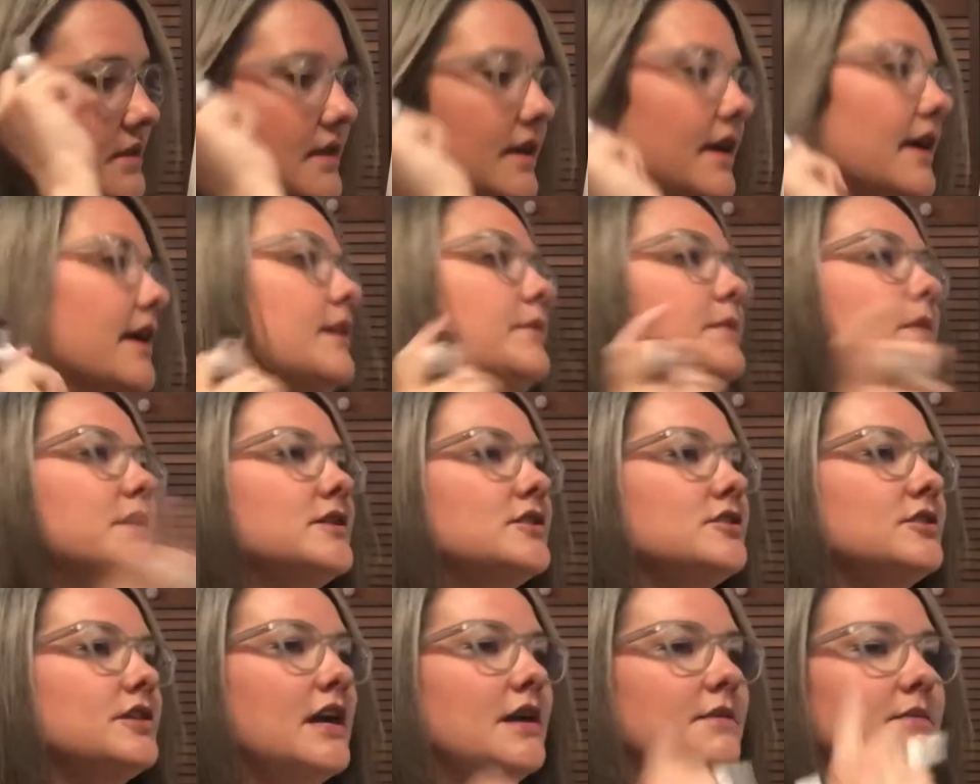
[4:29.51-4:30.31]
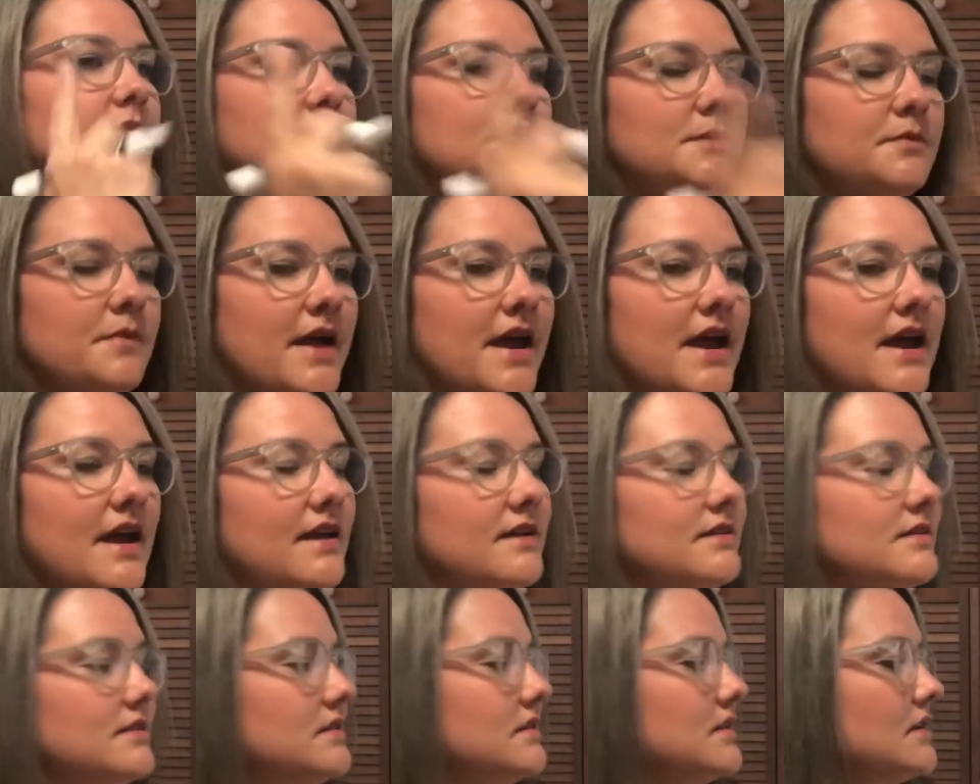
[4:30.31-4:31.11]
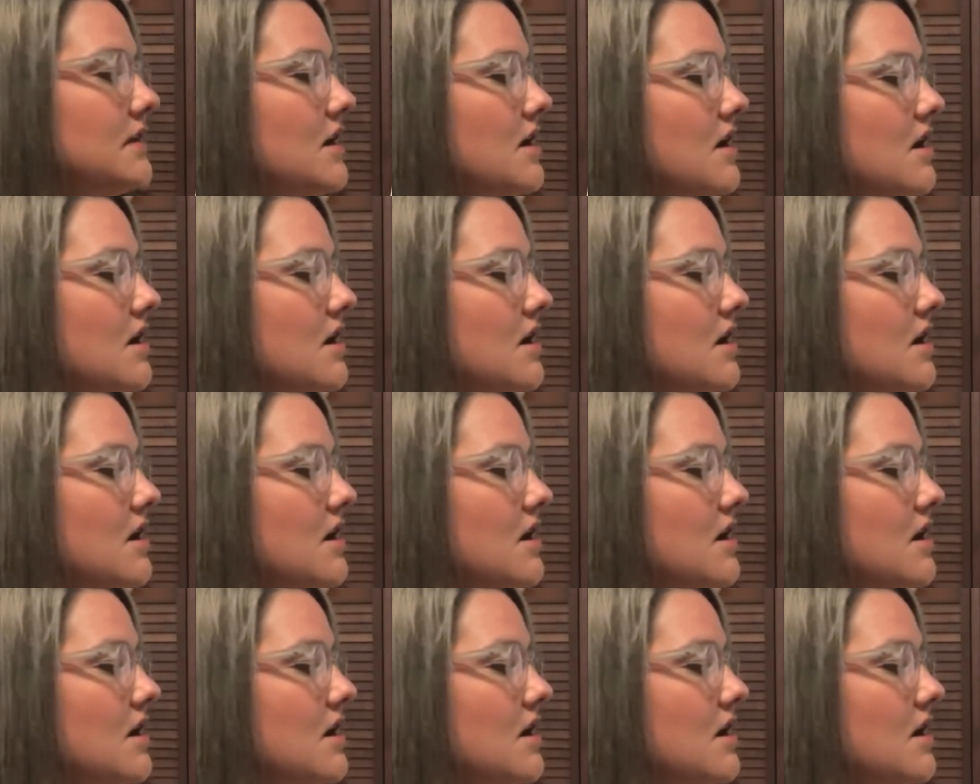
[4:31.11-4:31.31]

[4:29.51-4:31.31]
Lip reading: how much time has passed